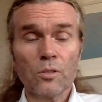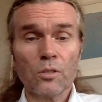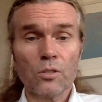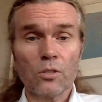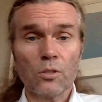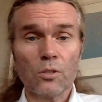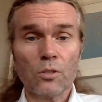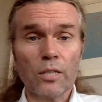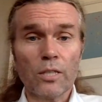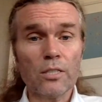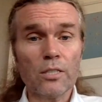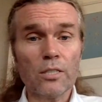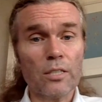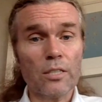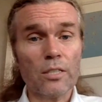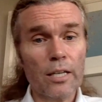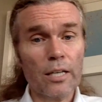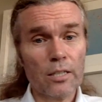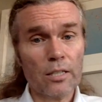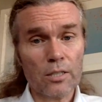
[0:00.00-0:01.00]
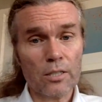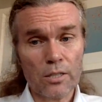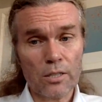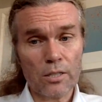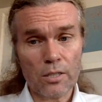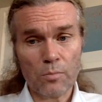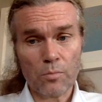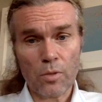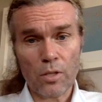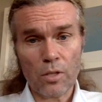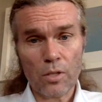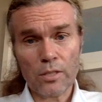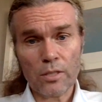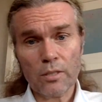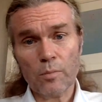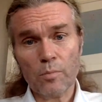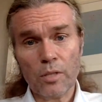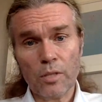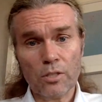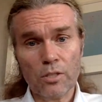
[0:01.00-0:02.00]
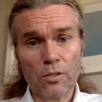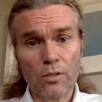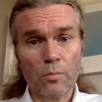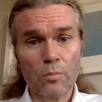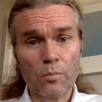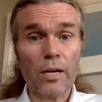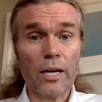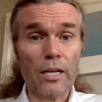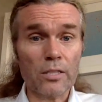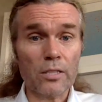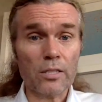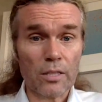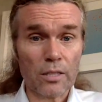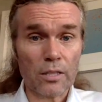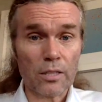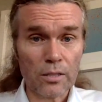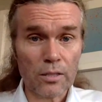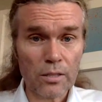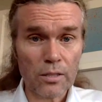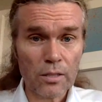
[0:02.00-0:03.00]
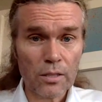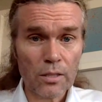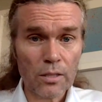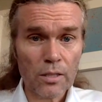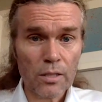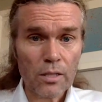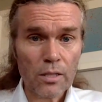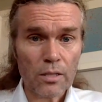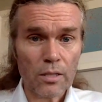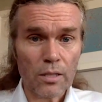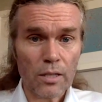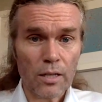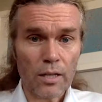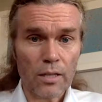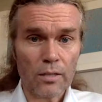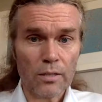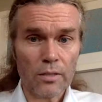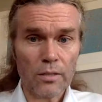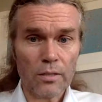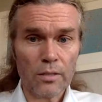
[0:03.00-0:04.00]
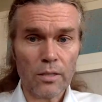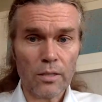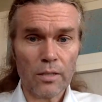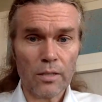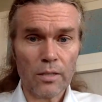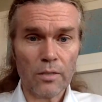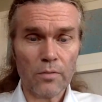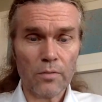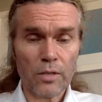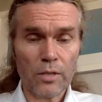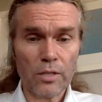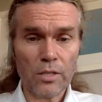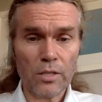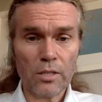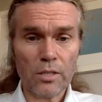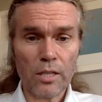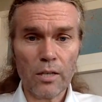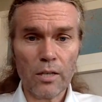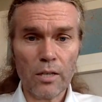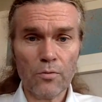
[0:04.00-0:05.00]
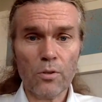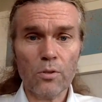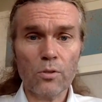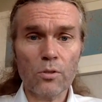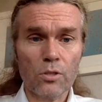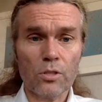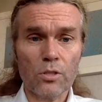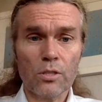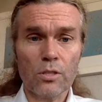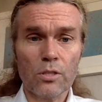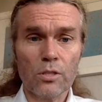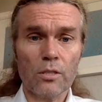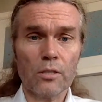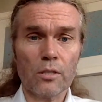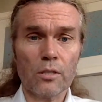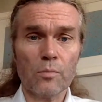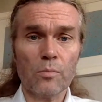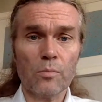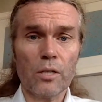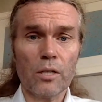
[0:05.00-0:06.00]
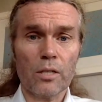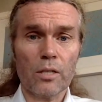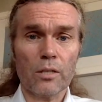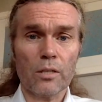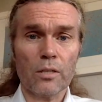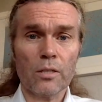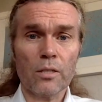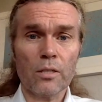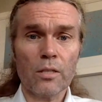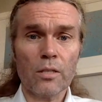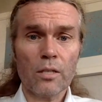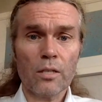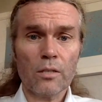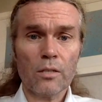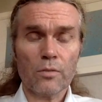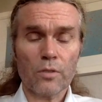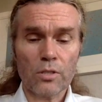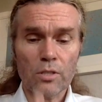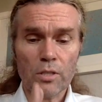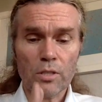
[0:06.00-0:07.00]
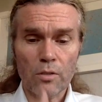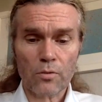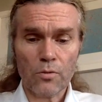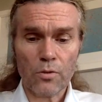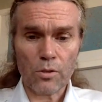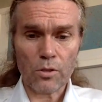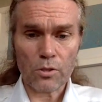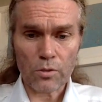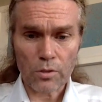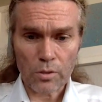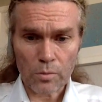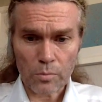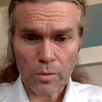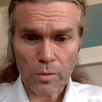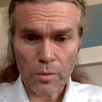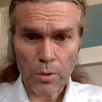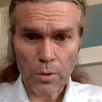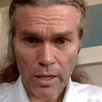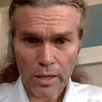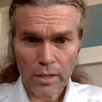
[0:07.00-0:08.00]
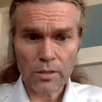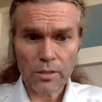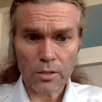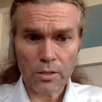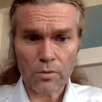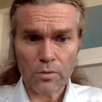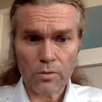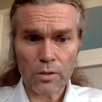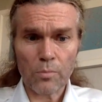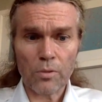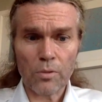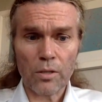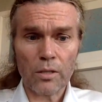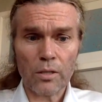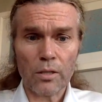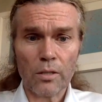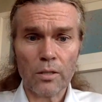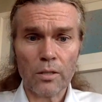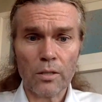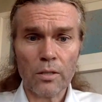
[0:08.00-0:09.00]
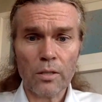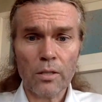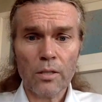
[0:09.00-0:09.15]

So each day is this multidimensional magic, and if I stay focused in the Kabbalah, if I stay focused with my practice of Kabbalah,